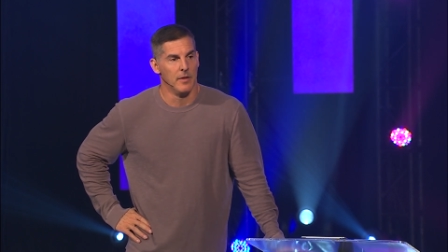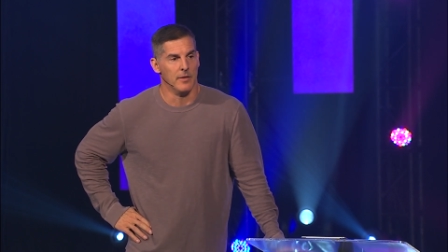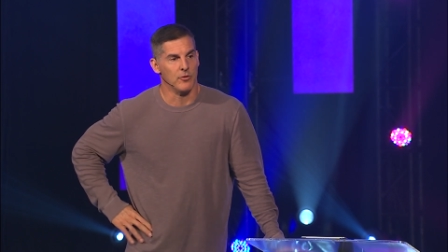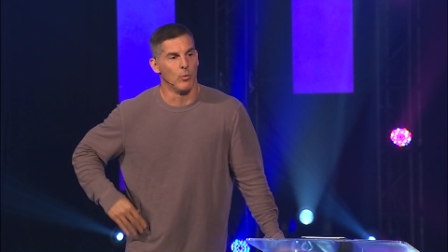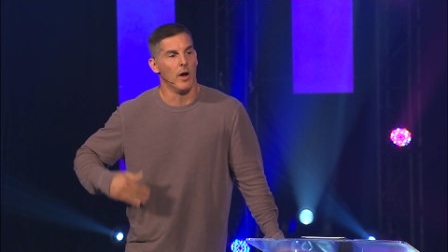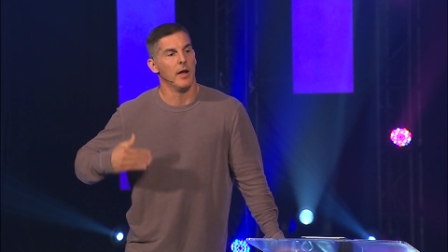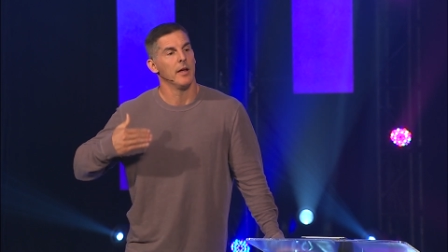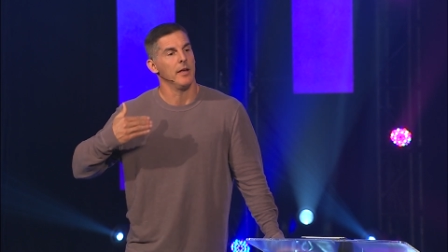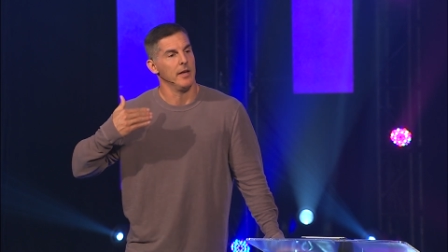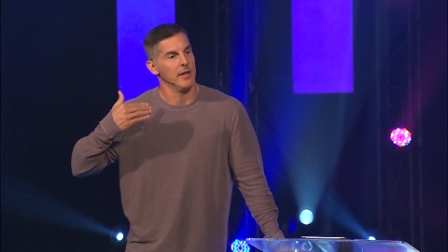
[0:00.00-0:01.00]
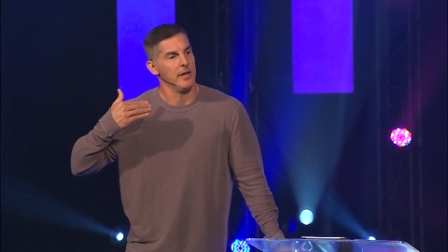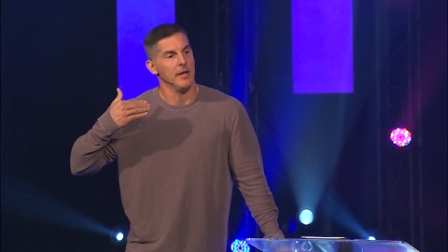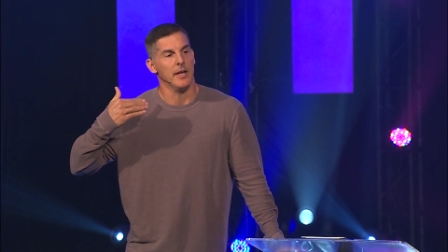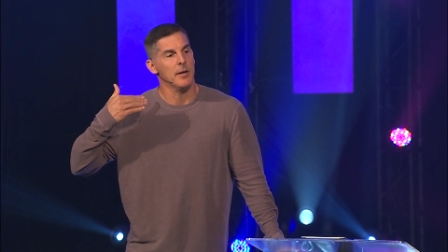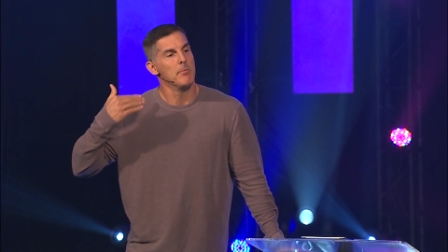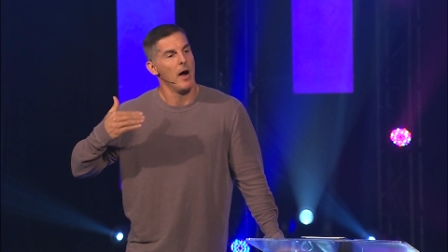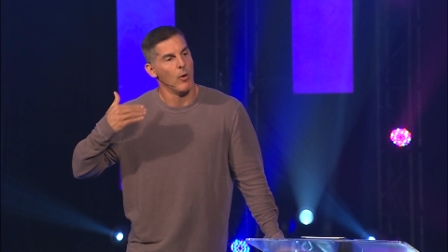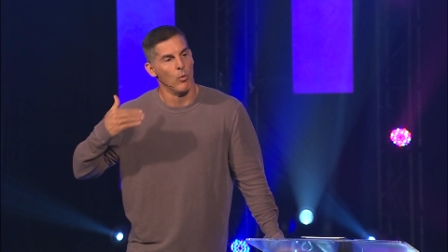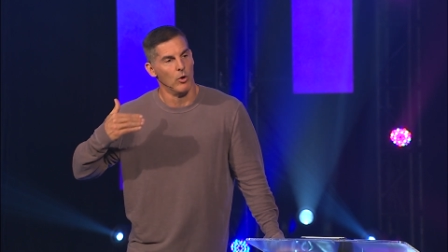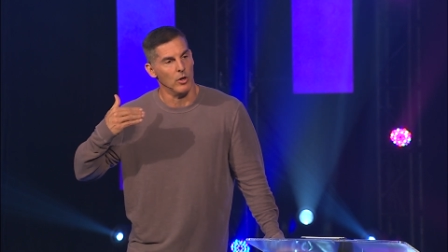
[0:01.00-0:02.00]
That's why in my
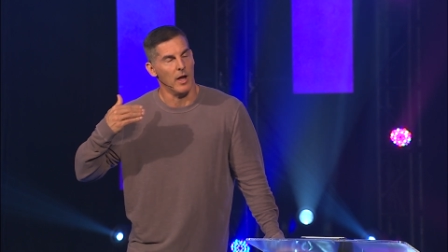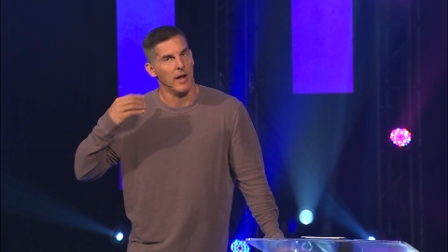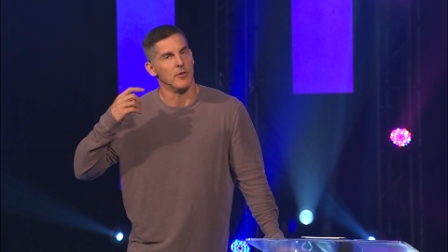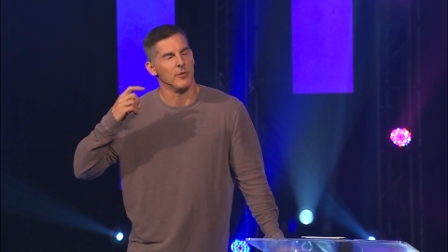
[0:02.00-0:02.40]
world, I have